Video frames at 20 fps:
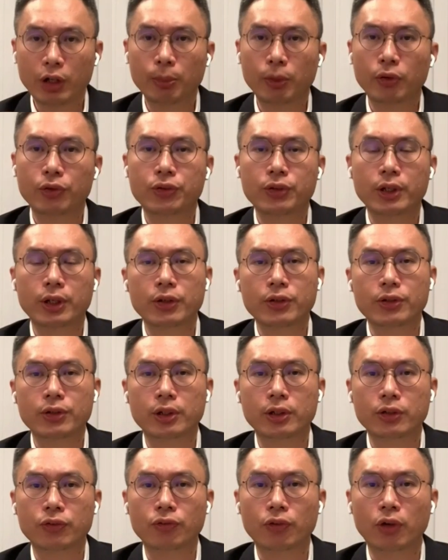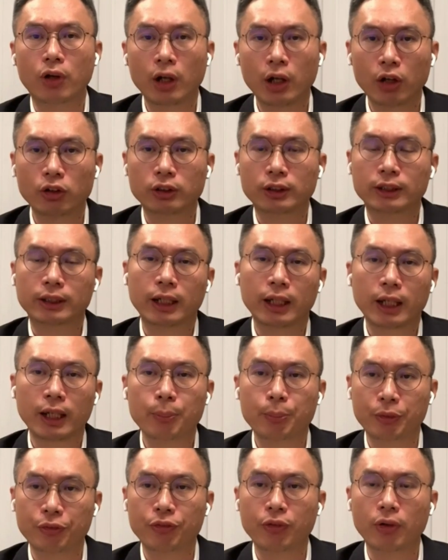of variable sensors for
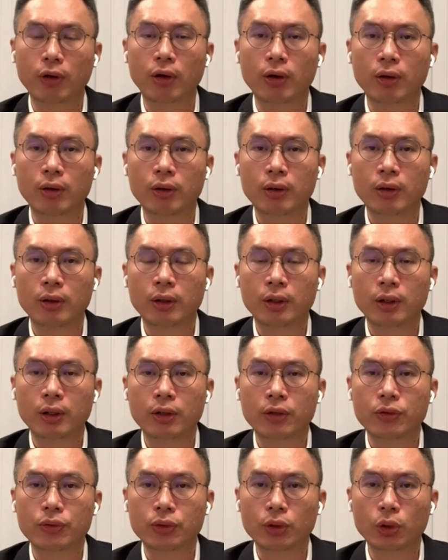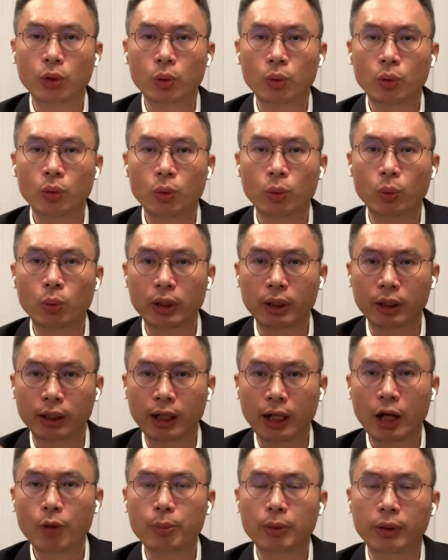healthcare before. So
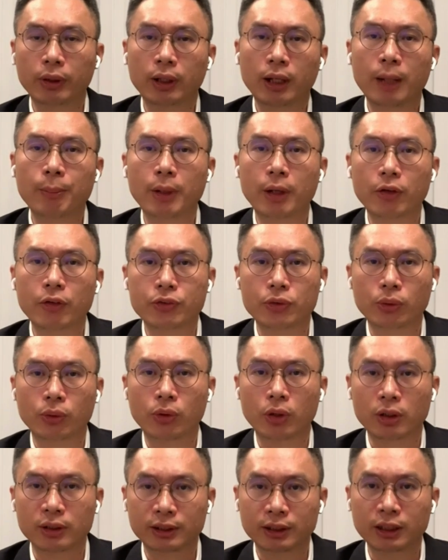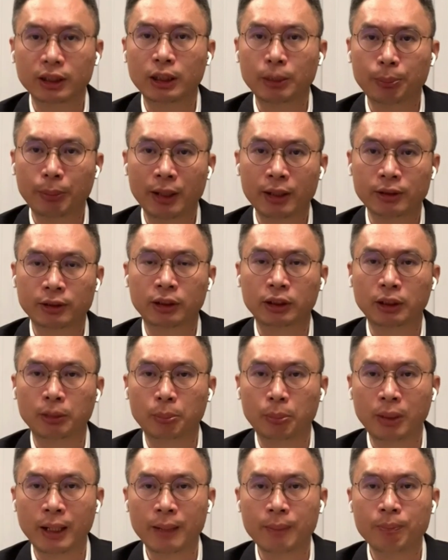when the government come out so-called 30 by
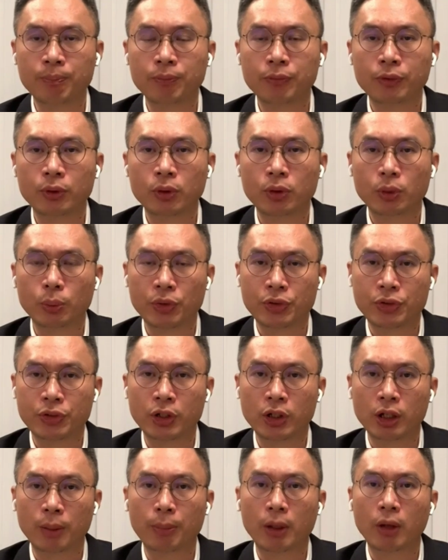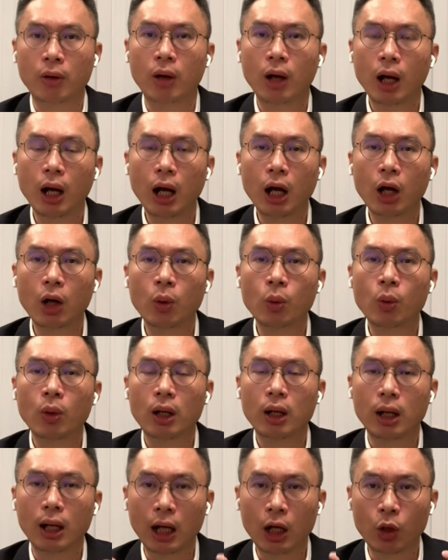30 plan, we think about
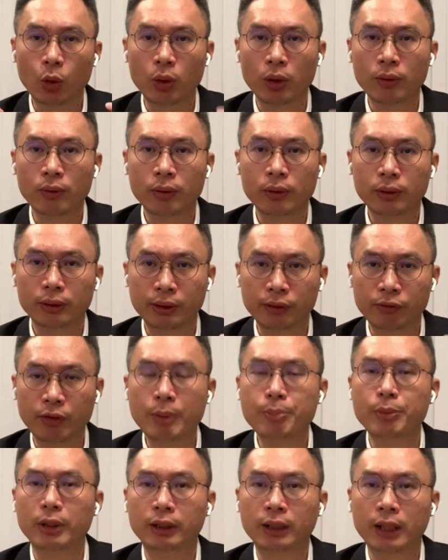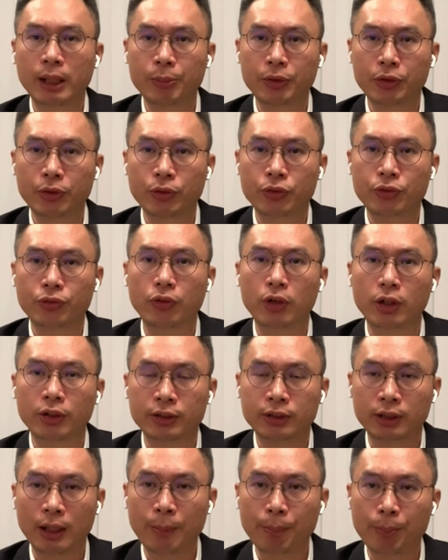how our development can be used
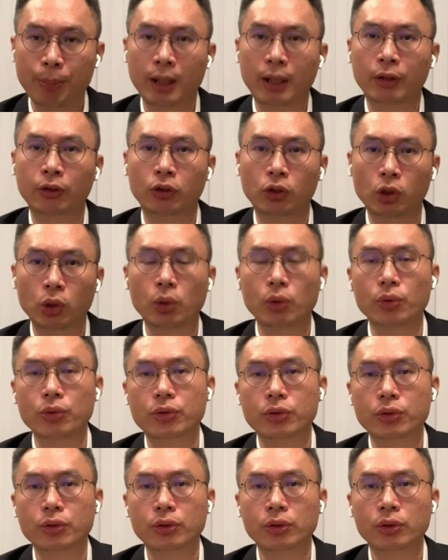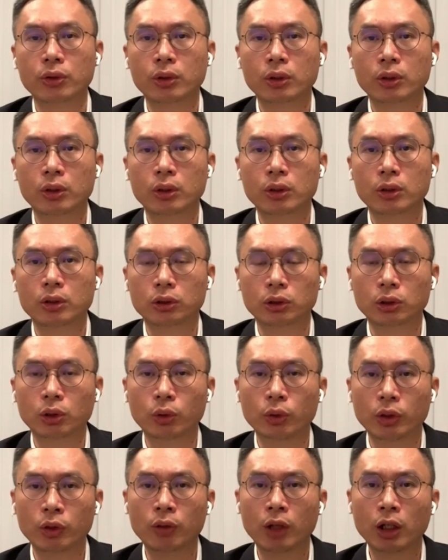for this kind of plant growth.
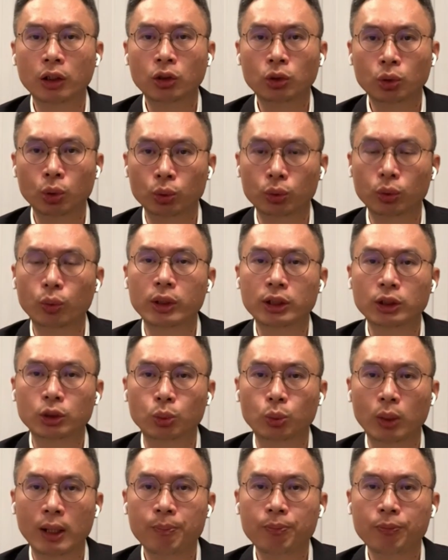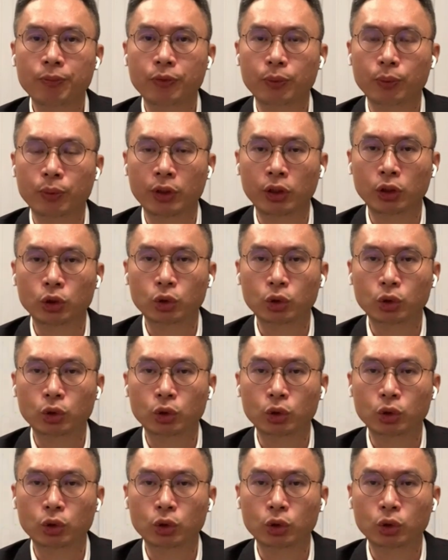So in order to do this one,